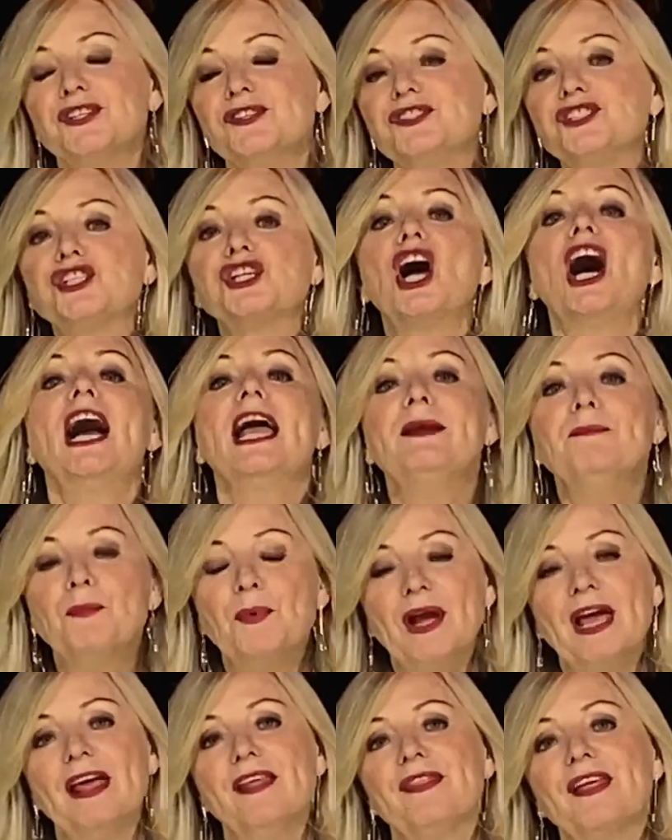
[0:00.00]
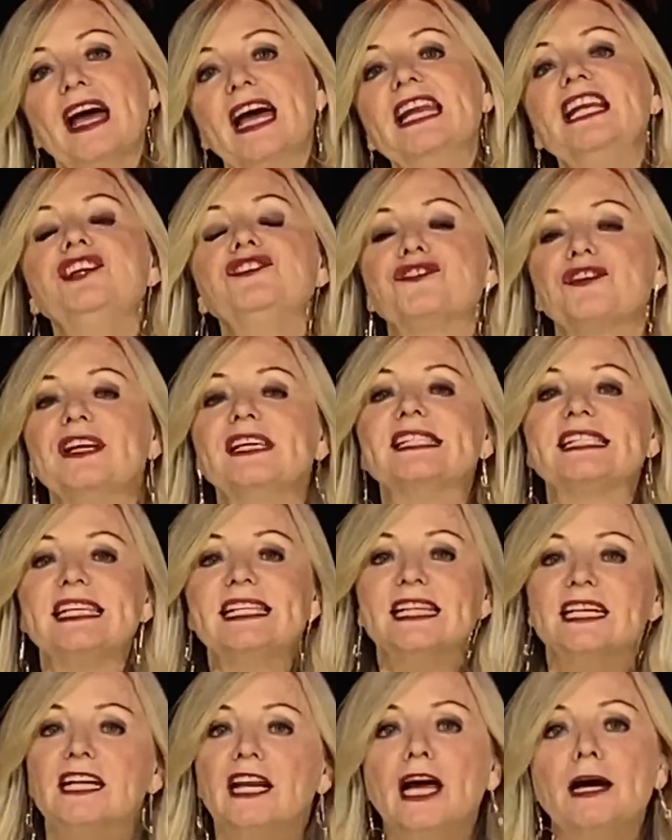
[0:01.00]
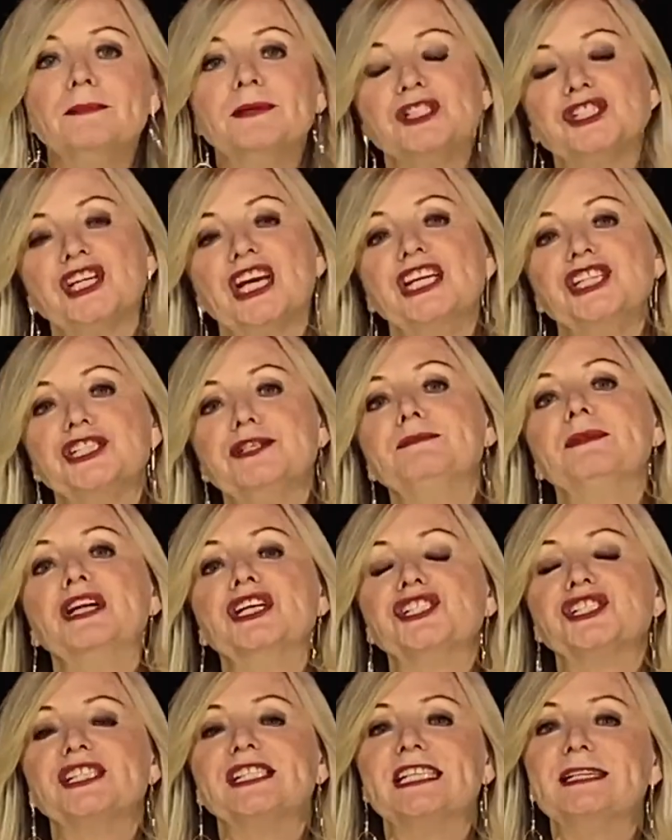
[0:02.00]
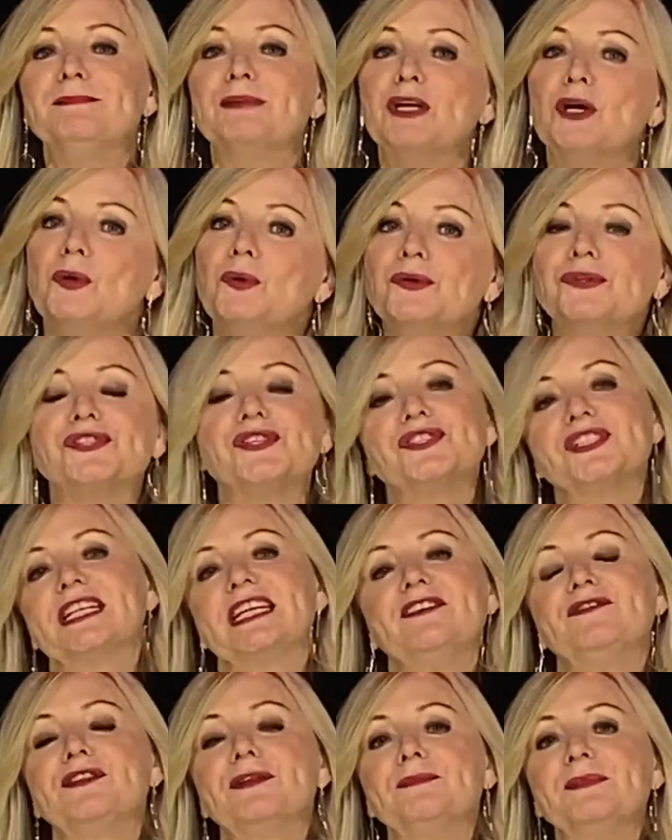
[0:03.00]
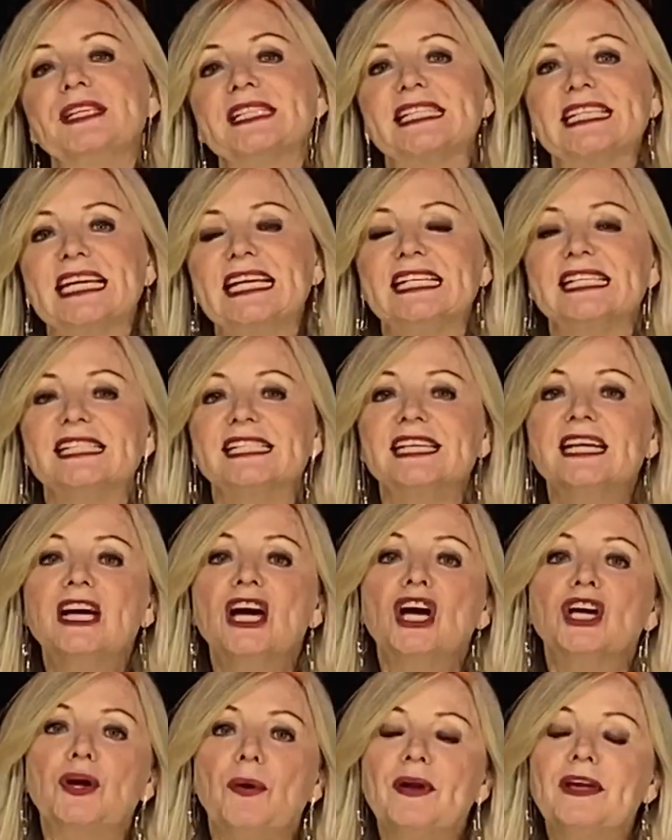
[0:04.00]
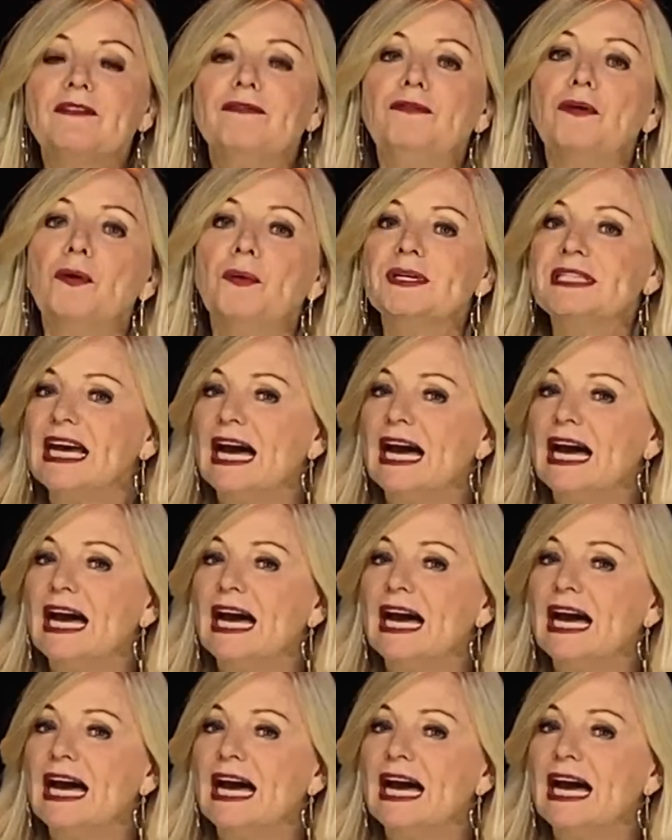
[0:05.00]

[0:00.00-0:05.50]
chime with an interest in the climate change emergency, but also to give them the skills going forward.